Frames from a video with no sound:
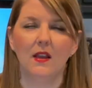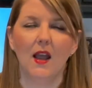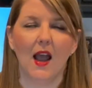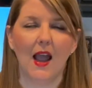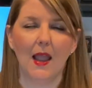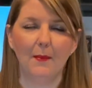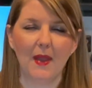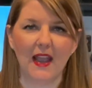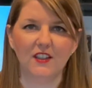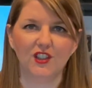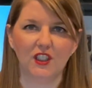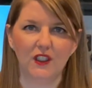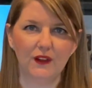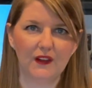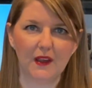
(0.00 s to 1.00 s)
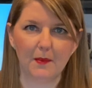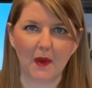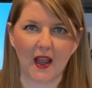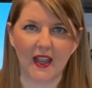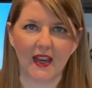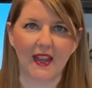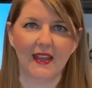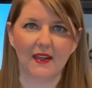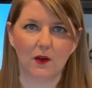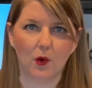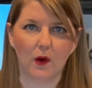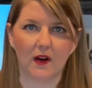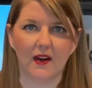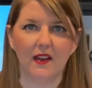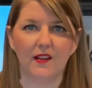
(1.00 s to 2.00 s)
I'm actually using my
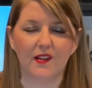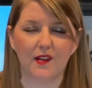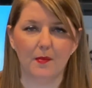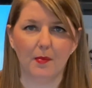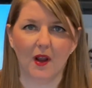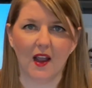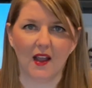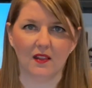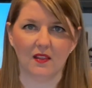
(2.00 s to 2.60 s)
8-quart Instant Pot